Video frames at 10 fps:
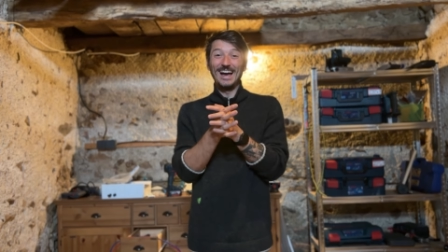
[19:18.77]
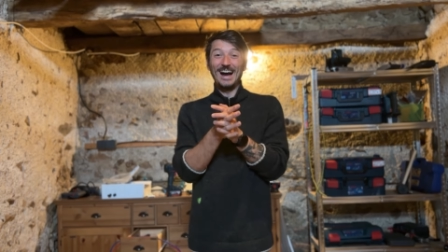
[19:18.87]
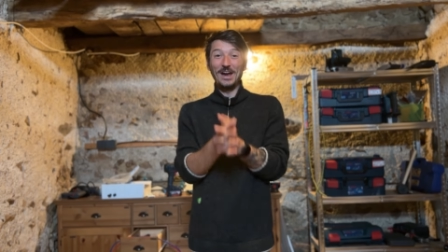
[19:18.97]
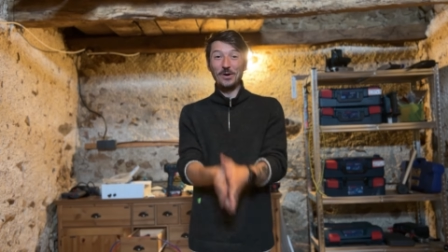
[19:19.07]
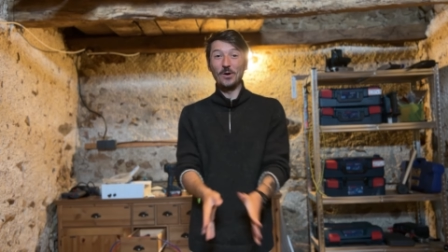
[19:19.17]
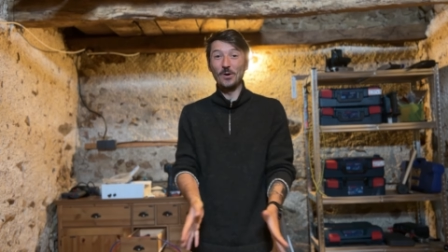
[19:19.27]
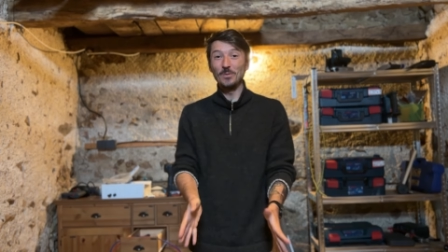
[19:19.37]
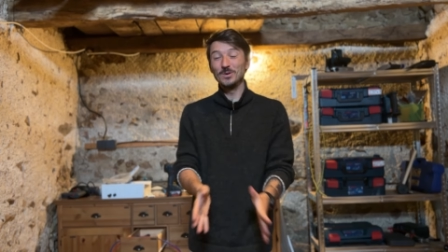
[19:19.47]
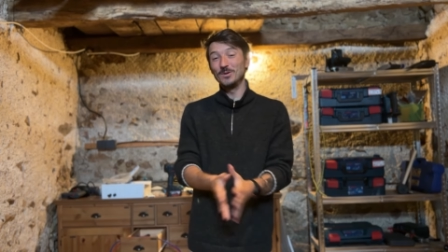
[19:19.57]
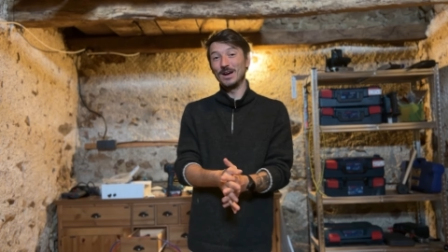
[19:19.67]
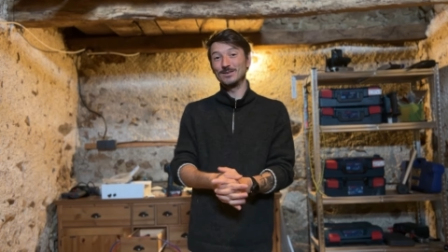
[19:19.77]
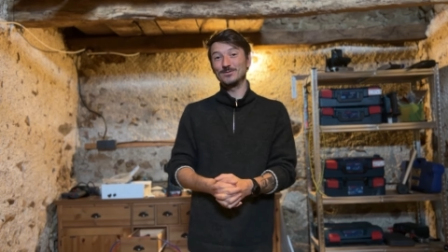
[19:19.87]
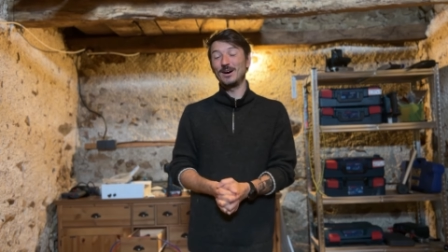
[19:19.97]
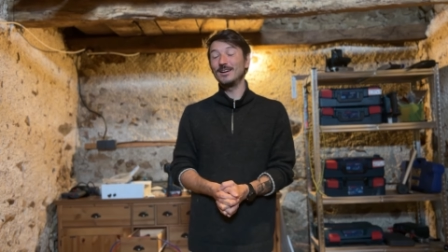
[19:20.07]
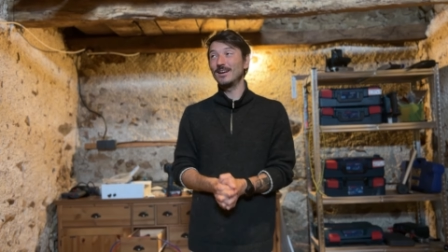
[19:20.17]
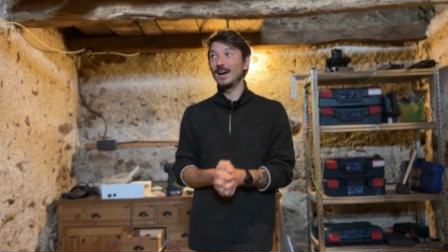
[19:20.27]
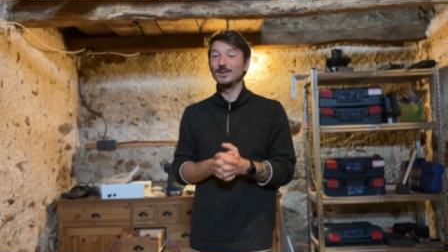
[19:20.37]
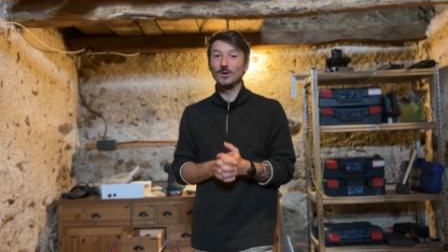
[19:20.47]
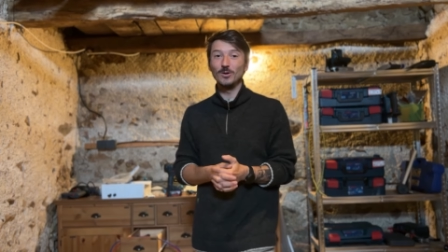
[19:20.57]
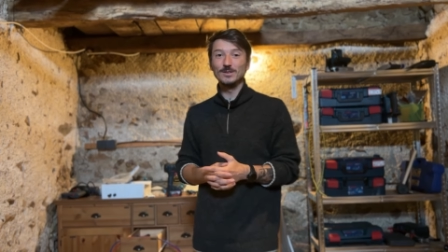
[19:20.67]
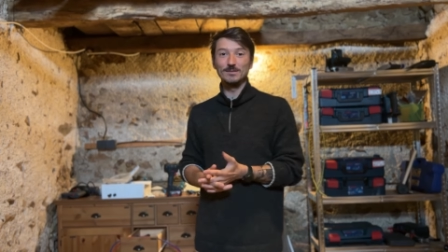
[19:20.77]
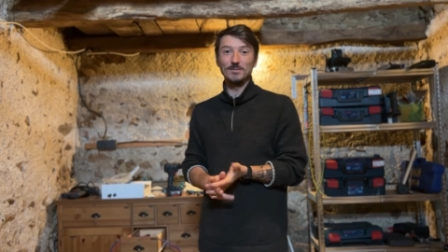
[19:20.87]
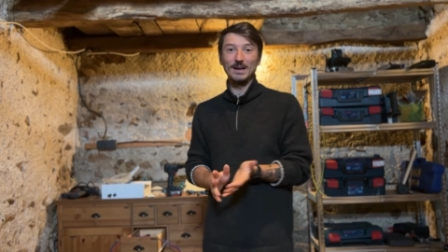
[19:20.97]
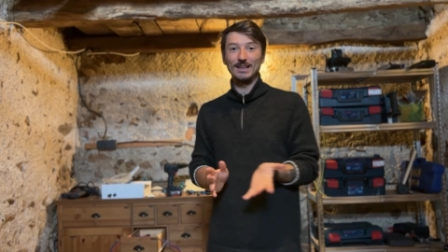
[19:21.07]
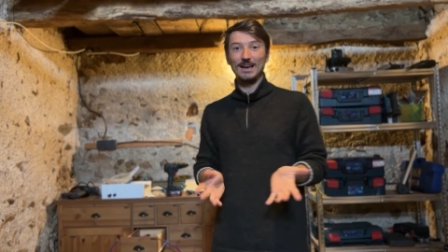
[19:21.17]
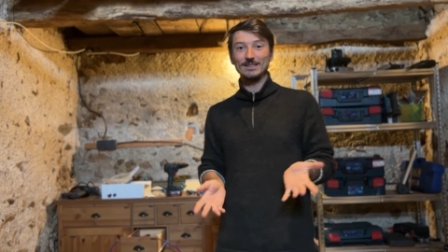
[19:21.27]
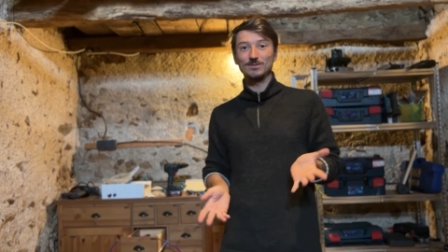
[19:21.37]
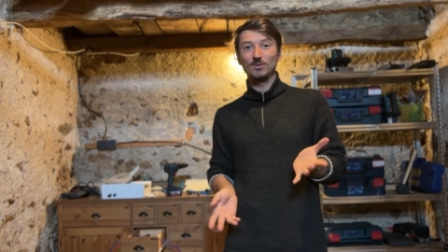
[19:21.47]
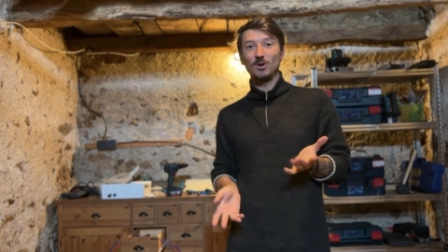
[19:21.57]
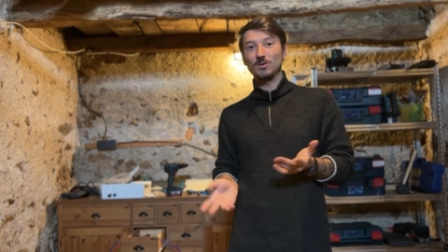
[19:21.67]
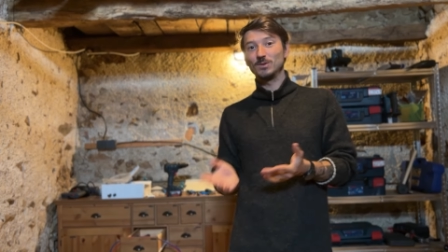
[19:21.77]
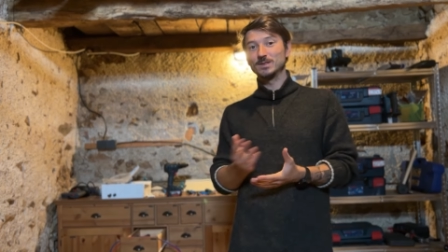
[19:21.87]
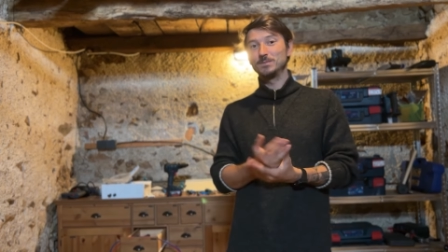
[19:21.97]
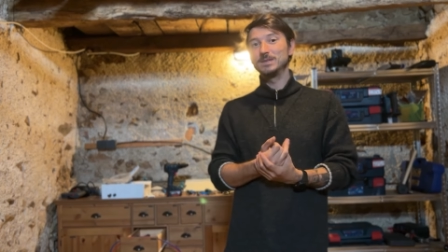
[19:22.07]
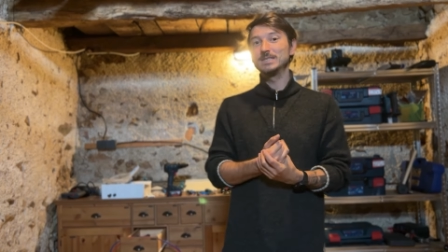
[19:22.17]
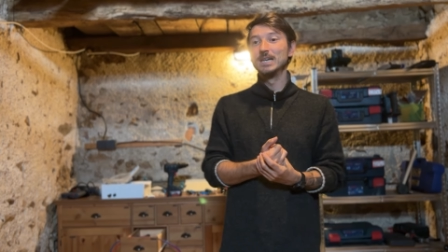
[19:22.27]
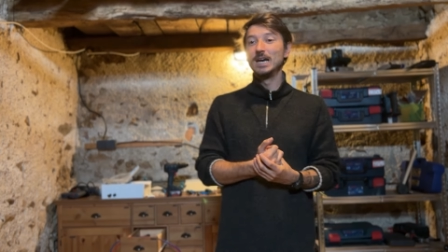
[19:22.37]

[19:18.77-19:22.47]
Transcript: I hope you had fun. I know that my last vlog was a bit